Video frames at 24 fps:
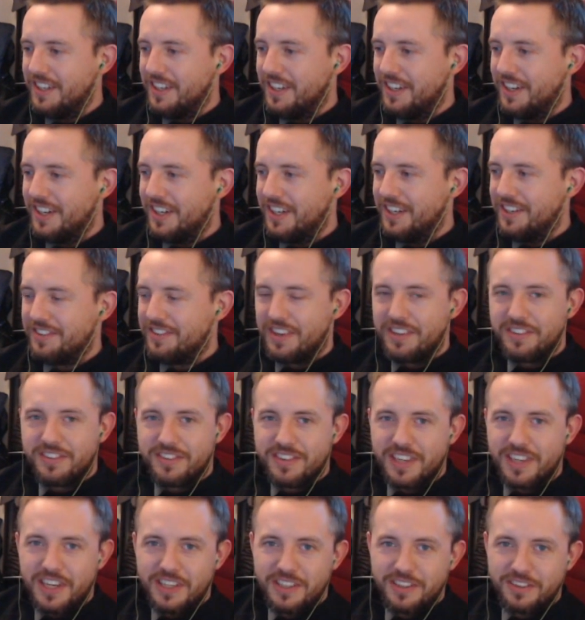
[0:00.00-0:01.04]
He's
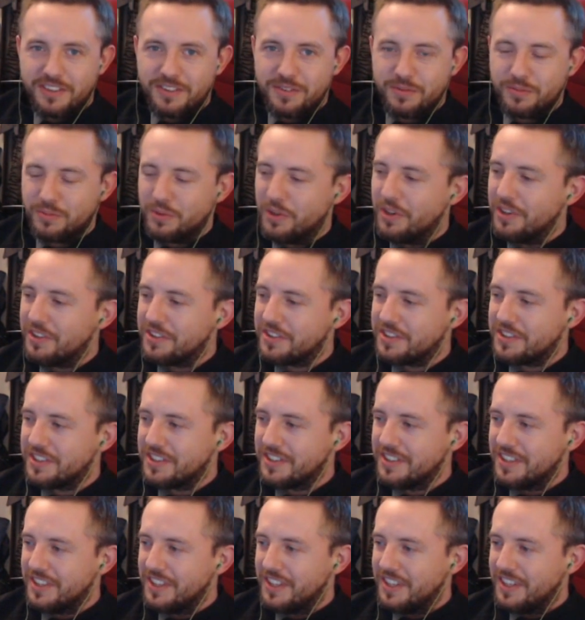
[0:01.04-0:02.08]
entertaining to
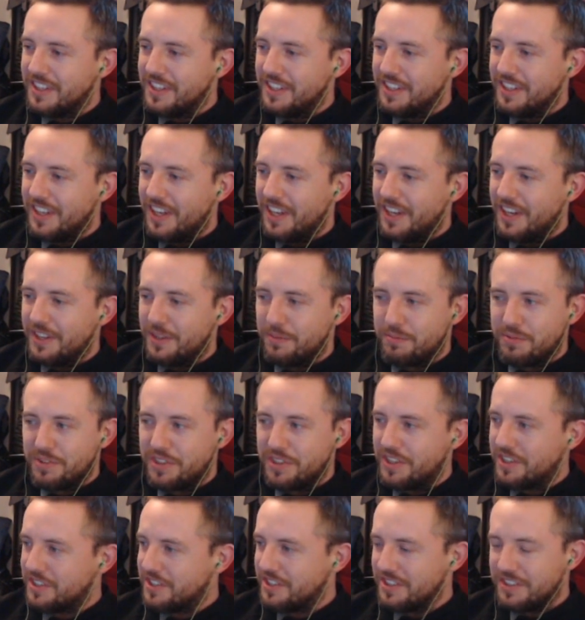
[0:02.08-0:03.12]
watch. The
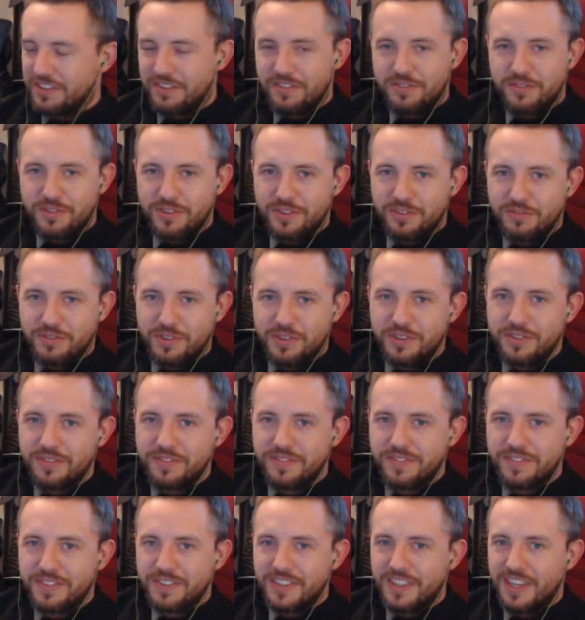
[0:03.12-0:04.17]
production is through the
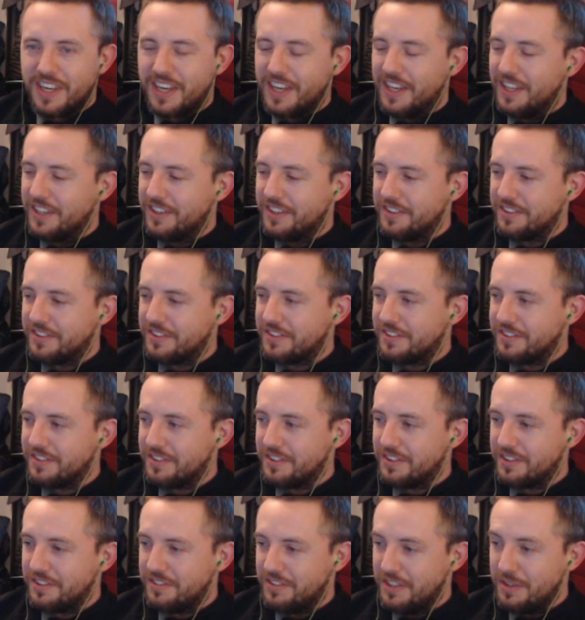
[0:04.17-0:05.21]
roof, and
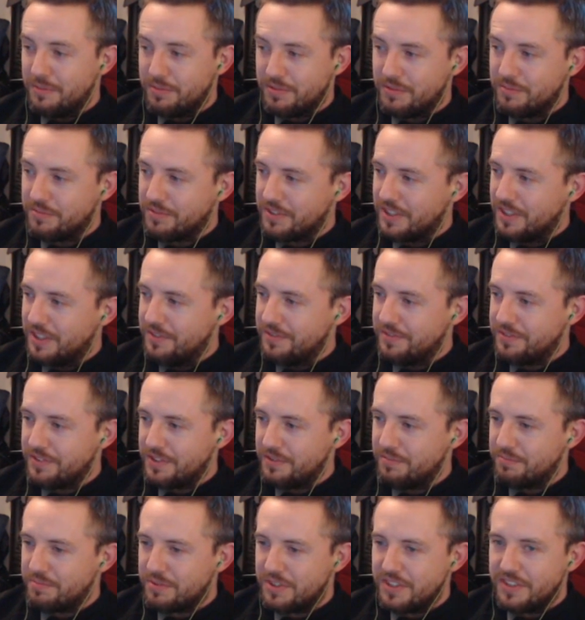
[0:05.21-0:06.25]
the tips themselves
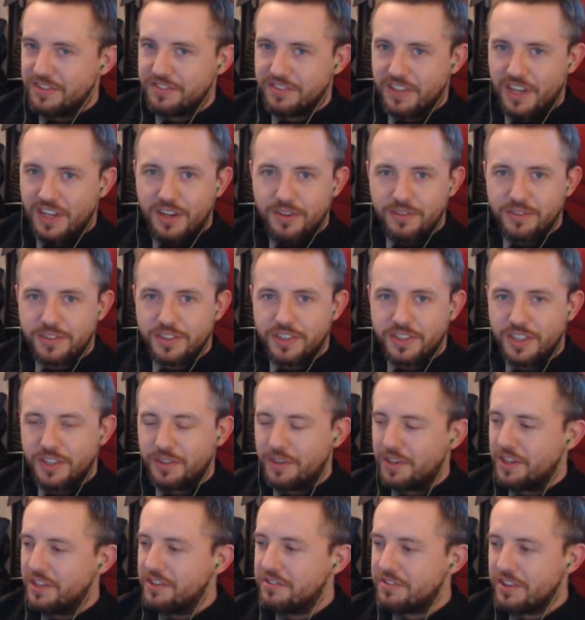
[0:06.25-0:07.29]
seem pretty sound,
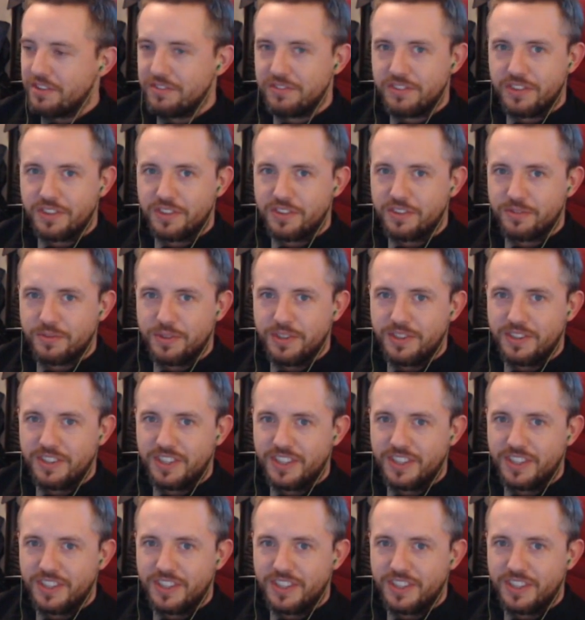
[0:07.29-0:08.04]
and interesting as well.